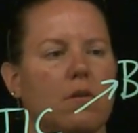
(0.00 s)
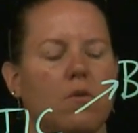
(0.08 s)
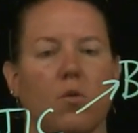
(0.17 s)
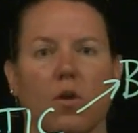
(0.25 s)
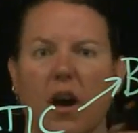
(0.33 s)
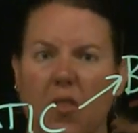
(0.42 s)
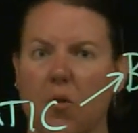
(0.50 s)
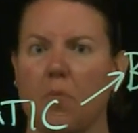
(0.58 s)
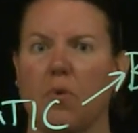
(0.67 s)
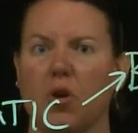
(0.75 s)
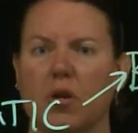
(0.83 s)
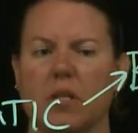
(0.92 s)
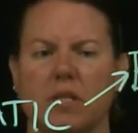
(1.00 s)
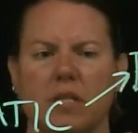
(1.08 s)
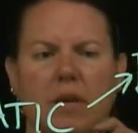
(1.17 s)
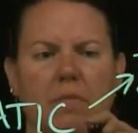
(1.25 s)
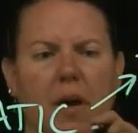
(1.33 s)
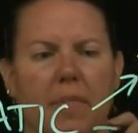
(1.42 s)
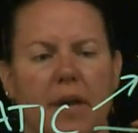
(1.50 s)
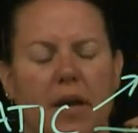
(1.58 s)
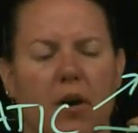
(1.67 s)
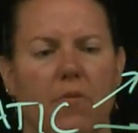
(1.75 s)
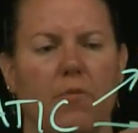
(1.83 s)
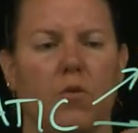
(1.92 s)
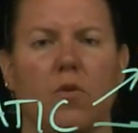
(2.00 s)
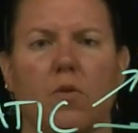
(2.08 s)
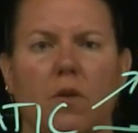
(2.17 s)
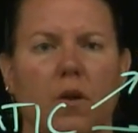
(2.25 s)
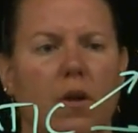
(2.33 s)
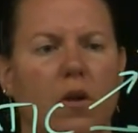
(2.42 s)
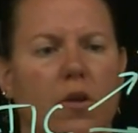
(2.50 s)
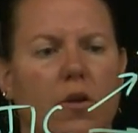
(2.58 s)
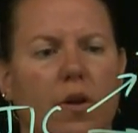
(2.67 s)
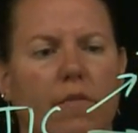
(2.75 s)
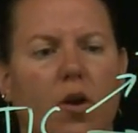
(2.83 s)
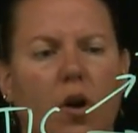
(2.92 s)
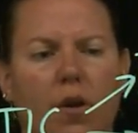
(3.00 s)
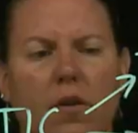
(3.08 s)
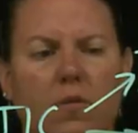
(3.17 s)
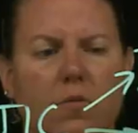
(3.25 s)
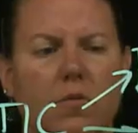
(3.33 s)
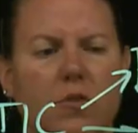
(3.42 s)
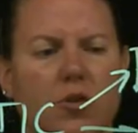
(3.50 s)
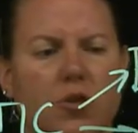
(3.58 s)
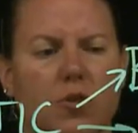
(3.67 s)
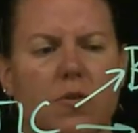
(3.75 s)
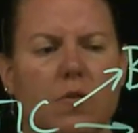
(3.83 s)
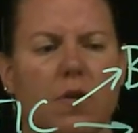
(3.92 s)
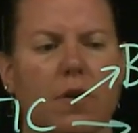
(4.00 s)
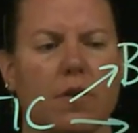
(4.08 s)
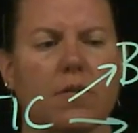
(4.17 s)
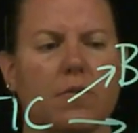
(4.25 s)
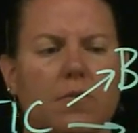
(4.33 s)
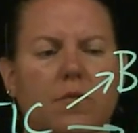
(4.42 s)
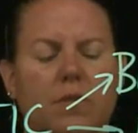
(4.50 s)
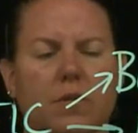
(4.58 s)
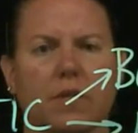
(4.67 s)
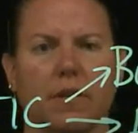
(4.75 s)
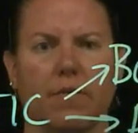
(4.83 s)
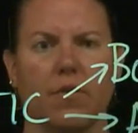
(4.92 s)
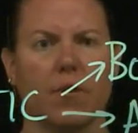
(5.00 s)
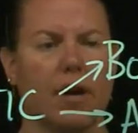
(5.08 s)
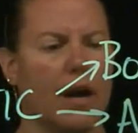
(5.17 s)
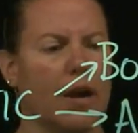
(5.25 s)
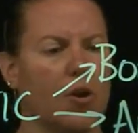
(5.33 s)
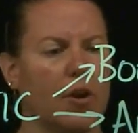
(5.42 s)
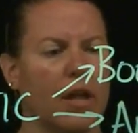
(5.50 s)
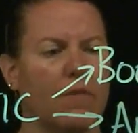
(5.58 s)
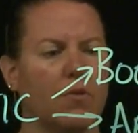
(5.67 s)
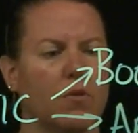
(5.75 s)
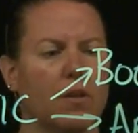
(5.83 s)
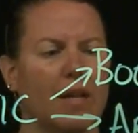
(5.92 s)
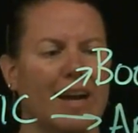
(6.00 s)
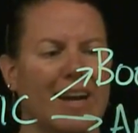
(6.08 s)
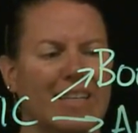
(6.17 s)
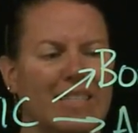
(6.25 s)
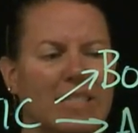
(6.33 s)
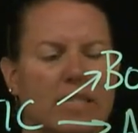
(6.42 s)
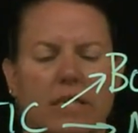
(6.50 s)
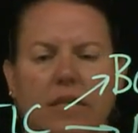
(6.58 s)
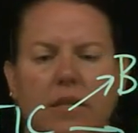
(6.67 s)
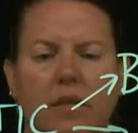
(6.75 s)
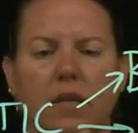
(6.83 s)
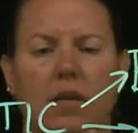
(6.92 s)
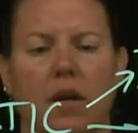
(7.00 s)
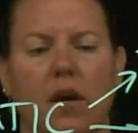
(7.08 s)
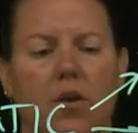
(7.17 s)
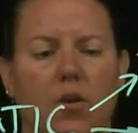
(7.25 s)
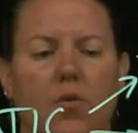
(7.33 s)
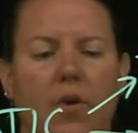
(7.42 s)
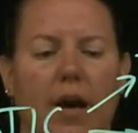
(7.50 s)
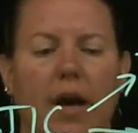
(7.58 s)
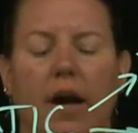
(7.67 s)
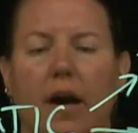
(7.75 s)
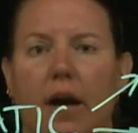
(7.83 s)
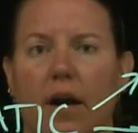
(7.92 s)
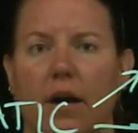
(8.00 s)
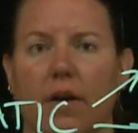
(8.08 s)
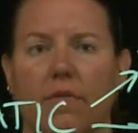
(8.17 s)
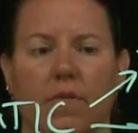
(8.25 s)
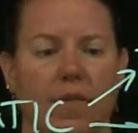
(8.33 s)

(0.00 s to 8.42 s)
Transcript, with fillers: or other books that might be helpful. You have articles, journal articles, if you're in a higher level class. You have